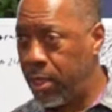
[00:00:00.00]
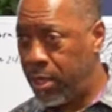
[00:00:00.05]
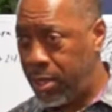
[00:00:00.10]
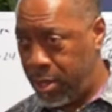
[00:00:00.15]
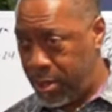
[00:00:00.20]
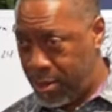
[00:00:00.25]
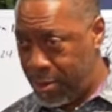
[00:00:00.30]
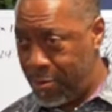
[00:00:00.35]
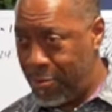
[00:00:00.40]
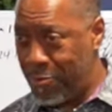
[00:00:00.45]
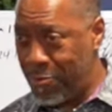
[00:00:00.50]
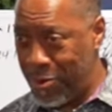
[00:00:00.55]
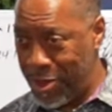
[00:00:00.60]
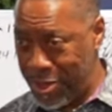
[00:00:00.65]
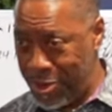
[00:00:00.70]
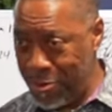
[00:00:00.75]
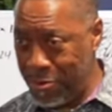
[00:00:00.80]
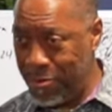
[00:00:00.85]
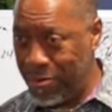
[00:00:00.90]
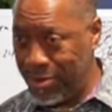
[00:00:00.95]
yeah. when
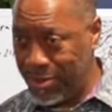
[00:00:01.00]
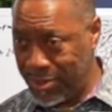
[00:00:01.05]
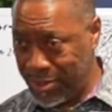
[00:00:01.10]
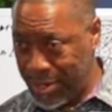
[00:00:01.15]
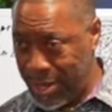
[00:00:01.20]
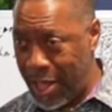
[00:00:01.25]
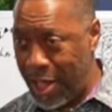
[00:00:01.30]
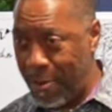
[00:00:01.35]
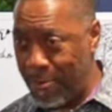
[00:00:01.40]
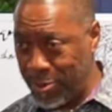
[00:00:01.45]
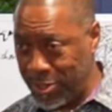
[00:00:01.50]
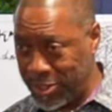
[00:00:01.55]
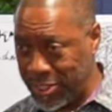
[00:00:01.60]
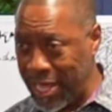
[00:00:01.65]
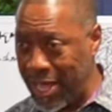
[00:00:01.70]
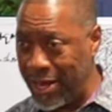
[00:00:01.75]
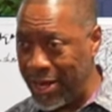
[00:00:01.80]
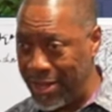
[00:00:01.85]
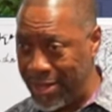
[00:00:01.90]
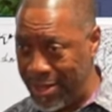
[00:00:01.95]
you were almost
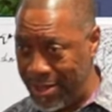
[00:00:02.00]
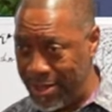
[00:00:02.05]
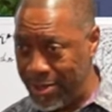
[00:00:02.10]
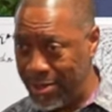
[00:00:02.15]
out of him?